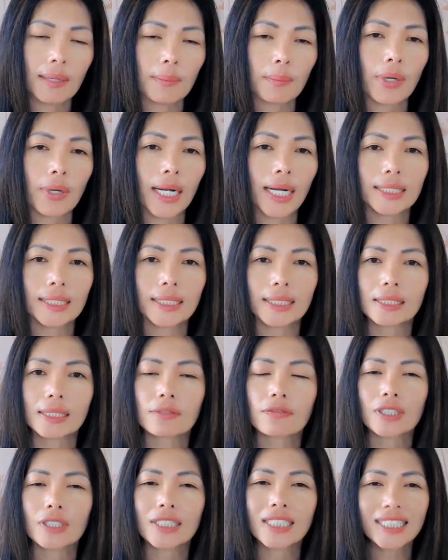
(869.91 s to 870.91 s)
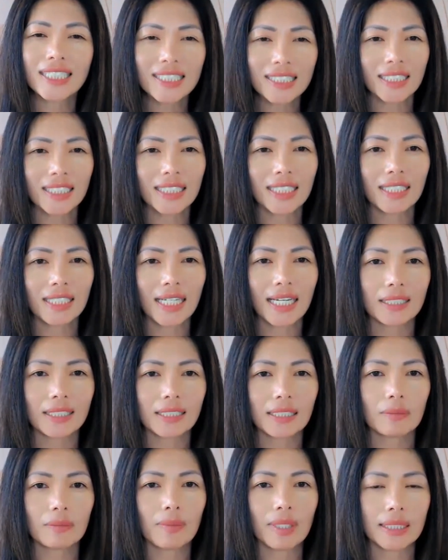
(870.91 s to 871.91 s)
practice
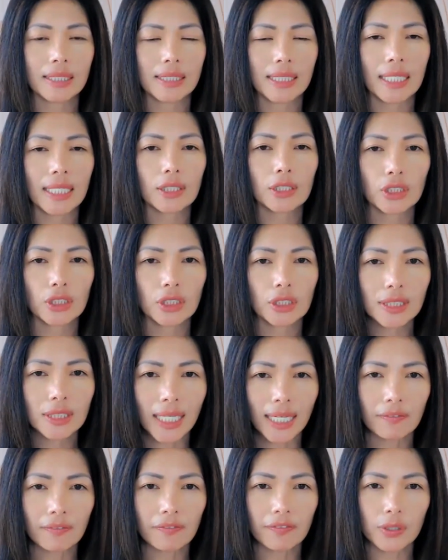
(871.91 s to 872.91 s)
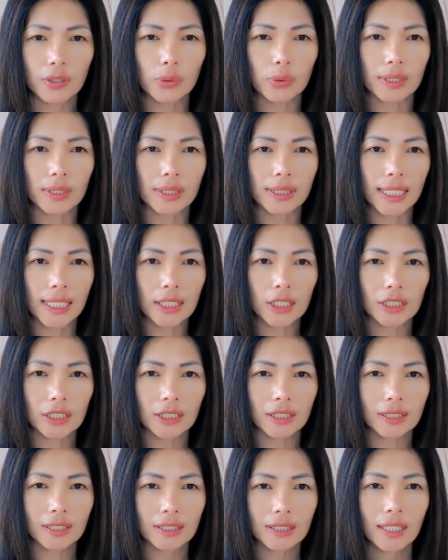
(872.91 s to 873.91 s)
fertility-enhancing meditation and
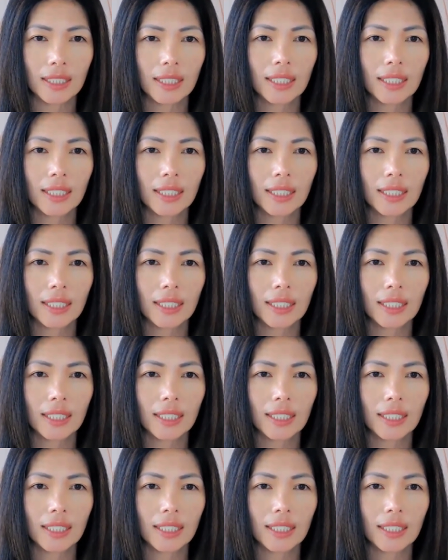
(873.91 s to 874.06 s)
visualization,